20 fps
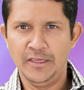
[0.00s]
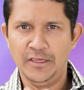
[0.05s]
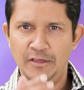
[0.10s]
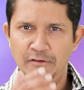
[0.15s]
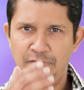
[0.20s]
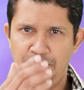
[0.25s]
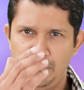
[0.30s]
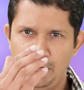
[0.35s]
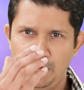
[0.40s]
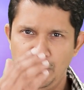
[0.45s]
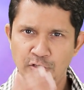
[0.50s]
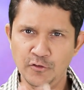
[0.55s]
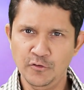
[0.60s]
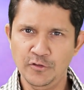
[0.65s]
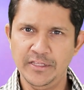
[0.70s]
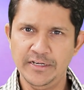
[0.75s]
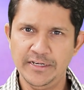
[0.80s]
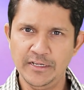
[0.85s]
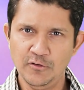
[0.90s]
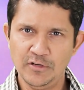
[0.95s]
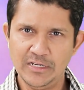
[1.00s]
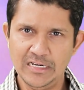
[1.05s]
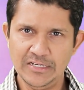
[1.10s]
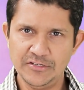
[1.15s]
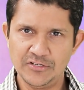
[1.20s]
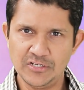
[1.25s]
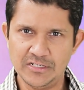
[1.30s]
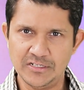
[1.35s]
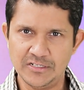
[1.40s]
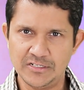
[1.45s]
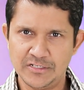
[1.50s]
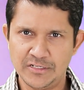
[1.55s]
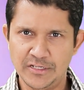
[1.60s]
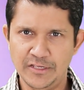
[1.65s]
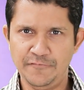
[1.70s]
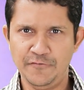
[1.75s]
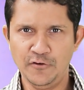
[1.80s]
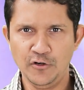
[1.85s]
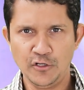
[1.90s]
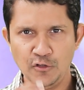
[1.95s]
If you do the due diligence,
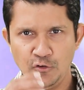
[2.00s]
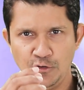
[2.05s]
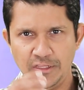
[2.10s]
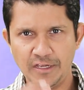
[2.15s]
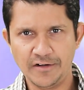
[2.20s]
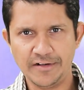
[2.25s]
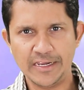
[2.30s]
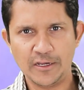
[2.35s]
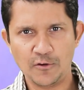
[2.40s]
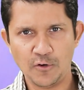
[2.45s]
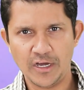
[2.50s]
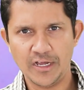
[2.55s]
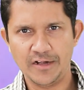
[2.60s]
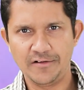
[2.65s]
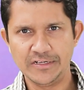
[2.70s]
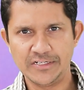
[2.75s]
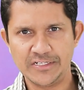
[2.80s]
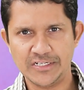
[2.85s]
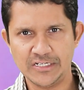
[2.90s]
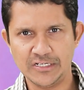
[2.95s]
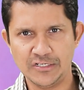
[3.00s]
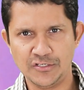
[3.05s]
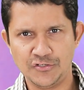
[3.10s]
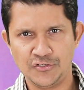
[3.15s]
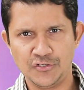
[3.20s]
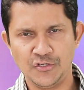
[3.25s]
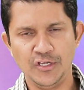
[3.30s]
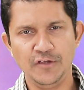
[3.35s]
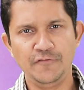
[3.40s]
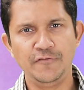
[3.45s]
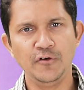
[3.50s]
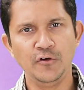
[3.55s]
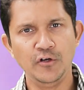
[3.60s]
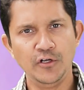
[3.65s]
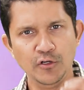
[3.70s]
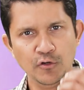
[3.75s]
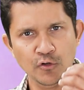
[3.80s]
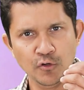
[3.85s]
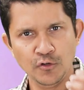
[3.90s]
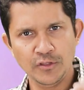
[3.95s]
if you do the required research, if you
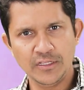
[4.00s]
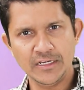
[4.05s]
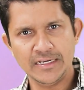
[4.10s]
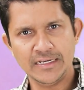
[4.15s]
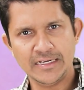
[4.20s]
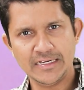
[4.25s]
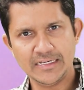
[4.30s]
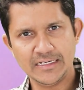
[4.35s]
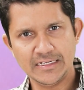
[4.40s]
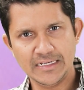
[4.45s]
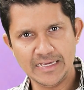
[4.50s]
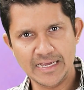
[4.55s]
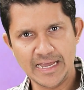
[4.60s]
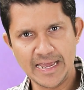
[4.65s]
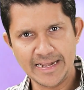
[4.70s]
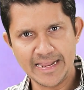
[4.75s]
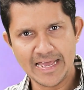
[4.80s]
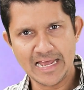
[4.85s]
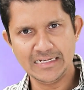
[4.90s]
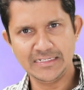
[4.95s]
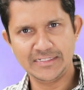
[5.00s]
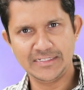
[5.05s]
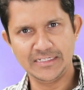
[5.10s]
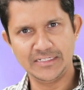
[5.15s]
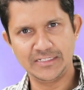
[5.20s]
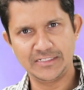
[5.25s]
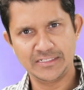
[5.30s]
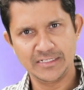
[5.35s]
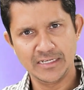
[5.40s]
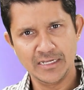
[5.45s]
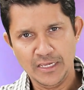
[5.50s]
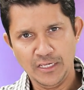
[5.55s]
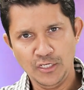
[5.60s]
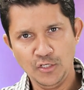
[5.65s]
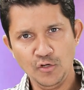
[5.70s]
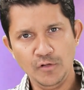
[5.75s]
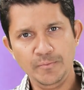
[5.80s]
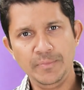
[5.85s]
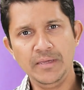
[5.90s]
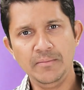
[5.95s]
do the analysis,
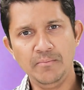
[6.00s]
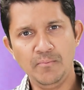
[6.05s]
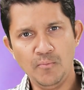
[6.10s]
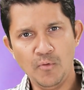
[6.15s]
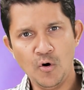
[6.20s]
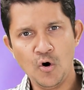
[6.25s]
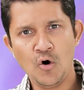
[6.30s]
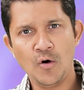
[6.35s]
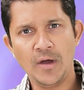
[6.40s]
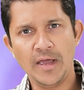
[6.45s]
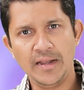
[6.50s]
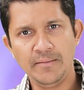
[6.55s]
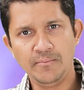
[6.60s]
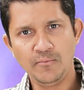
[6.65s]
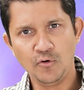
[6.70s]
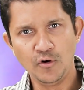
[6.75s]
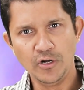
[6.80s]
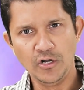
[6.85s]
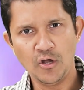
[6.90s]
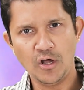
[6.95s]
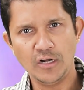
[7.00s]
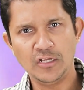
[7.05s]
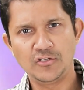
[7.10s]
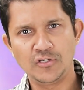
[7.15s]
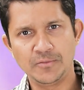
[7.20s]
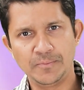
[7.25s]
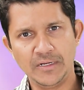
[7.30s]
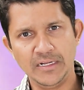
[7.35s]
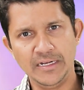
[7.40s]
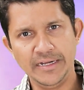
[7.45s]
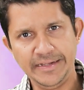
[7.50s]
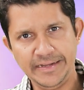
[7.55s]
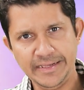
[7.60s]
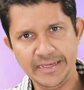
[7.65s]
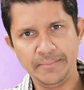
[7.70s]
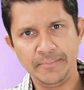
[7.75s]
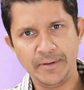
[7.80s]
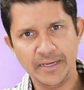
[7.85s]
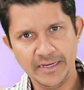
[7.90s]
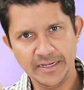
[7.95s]
you'll be more and more knowledgeable
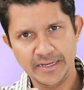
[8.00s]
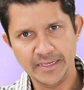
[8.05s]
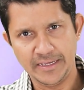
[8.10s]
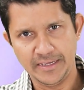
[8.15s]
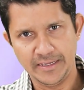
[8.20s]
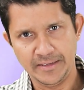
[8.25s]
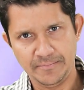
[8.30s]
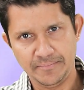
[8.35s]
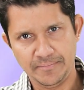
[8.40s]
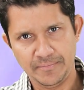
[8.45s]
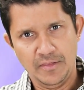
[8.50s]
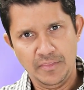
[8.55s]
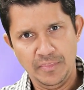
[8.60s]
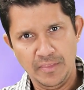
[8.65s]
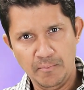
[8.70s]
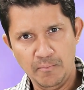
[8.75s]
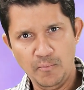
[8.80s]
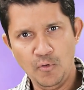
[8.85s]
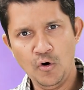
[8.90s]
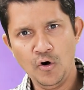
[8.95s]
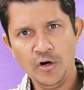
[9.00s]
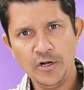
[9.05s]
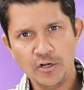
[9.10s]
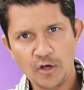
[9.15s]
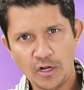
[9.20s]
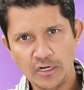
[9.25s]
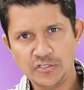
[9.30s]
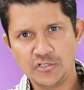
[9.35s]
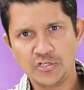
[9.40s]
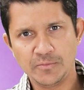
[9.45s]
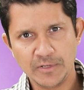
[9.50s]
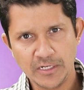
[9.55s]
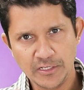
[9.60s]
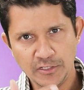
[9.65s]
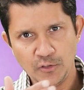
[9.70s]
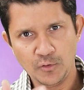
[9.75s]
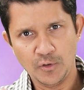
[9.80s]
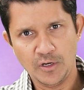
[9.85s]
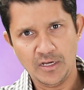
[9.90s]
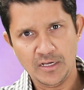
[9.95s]
day by day. The more knowledgeable
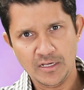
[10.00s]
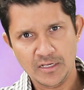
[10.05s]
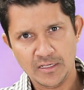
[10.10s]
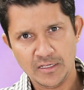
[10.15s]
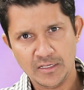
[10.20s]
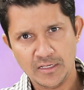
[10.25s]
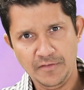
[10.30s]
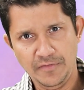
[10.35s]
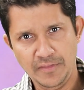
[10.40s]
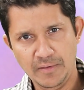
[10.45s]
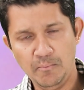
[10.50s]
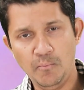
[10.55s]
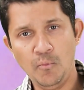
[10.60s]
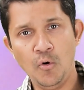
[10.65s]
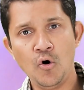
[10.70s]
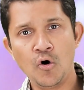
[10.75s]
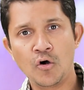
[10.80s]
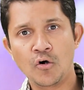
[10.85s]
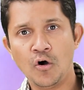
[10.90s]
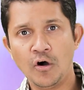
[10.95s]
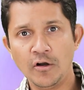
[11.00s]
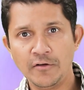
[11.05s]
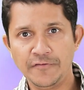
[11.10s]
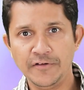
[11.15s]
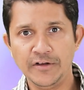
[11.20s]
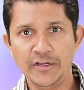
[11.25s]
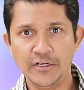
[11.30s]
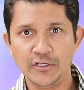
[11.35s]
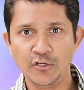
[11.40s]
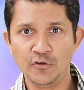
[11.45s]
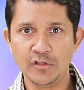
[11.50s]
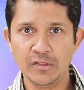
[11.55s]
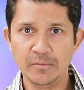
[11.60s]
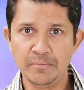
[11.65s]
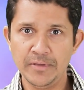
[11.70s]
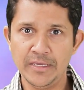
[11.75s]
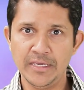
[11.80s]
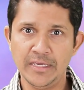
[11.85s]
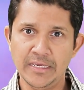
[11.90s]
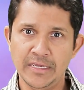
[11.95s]
you are, the more confident you will
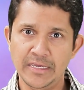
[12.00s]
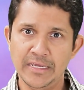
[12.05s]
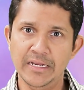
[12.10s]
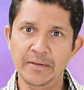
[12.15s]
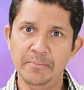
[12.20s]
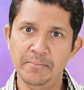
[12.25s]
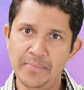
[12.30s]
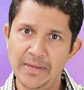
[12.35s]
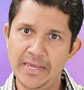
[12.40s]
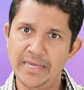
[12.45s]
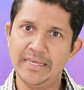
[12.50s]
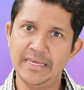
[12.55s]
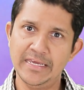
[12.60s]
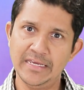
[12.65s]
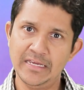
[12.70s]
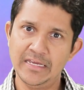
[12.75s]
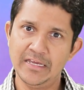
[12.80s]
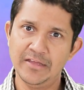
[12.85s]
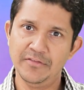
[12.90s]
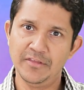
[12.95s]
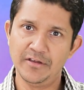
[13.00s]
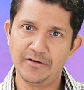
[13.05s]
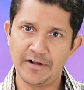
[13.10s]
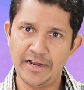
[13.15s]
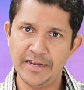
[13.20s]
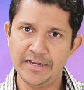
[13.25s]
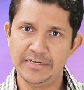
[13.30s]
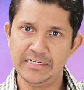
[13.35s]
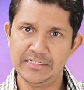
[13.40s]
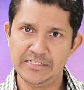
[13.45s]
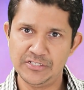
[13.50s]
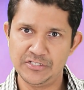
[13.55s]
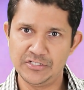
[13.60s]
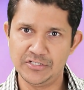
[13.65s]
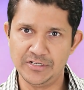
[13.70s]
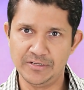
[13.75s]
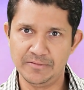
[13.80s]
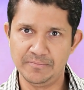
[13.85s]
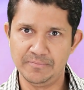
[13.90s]
be in making the right decision.